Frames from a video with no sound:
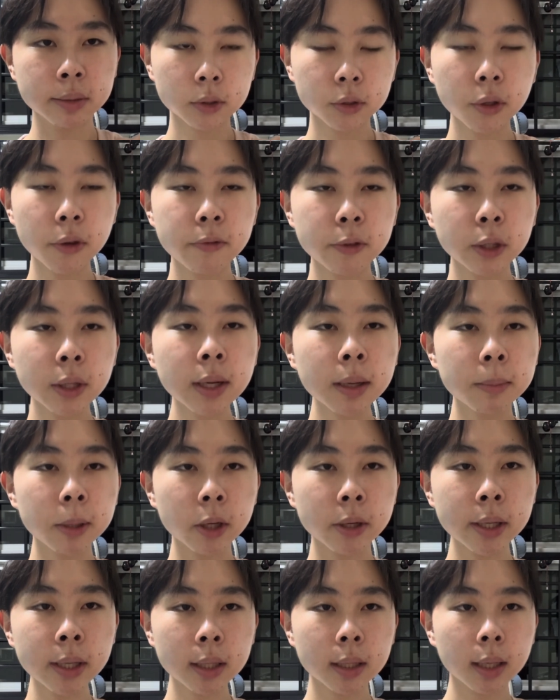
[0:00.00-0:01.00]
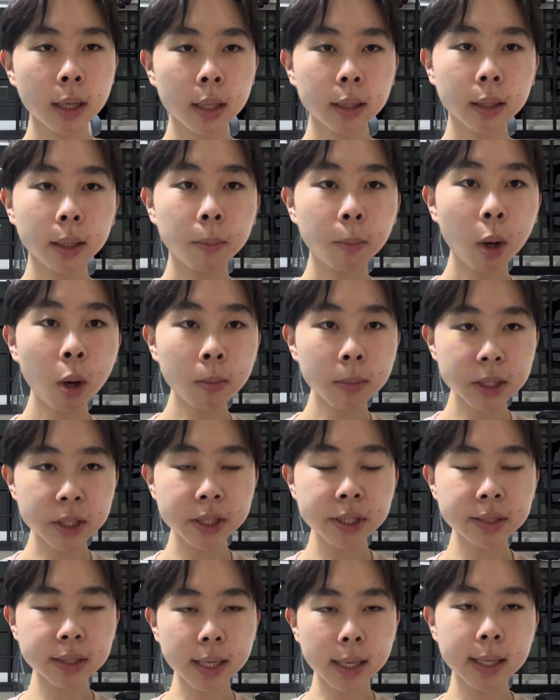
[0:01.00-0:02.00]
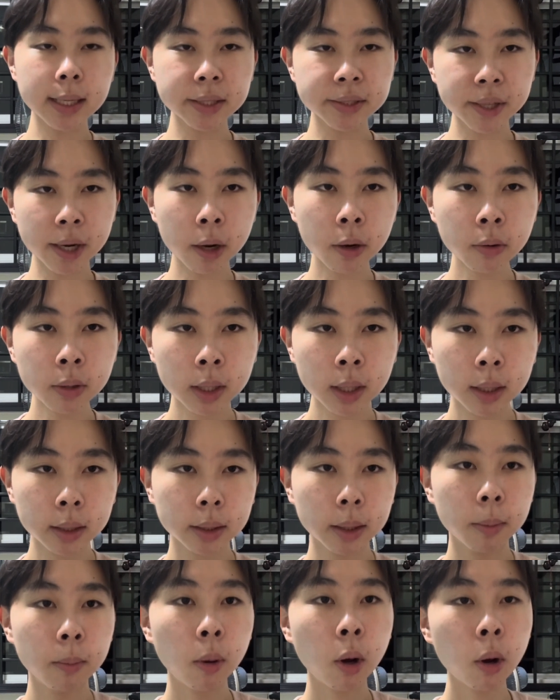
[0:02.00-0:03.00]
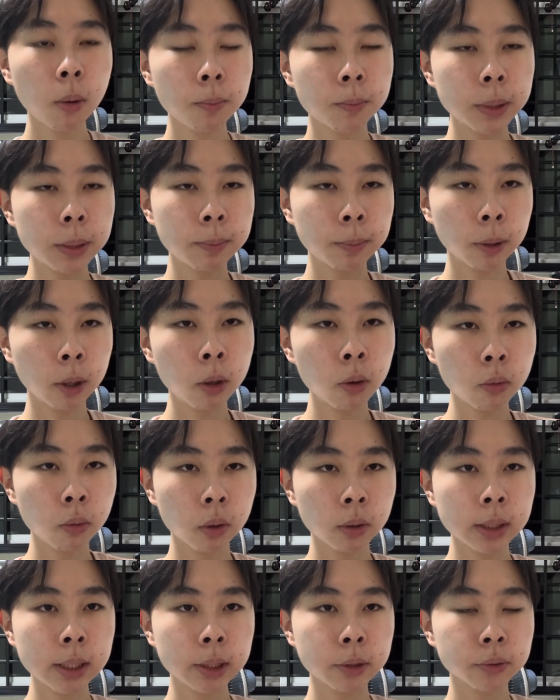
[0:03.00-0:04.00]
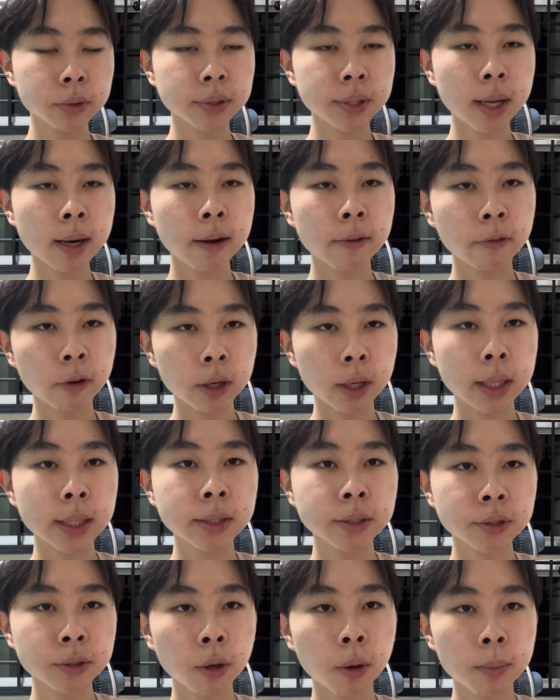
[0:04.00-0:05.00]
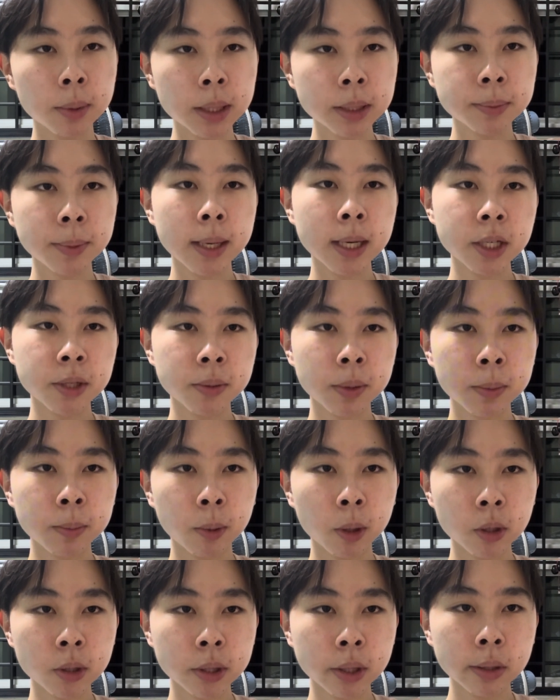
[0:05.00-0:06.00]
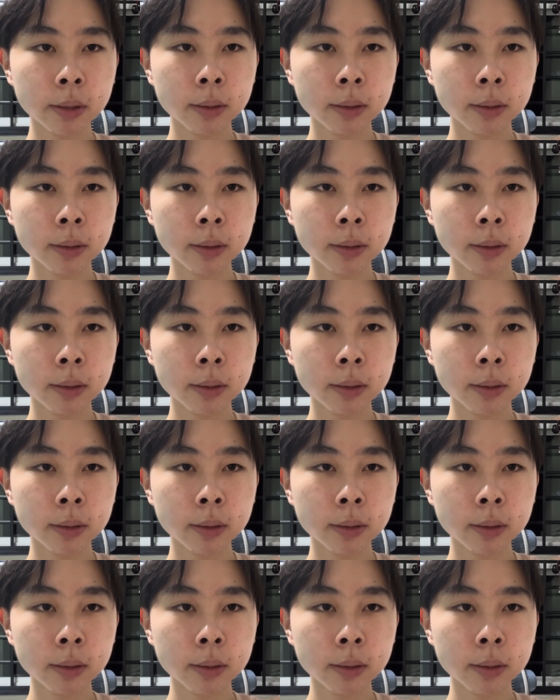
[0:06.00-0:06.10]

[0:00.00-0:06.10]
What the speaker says: So if you think about it, the more machines that they sell, the more people will need to sign up for the installed base management portion.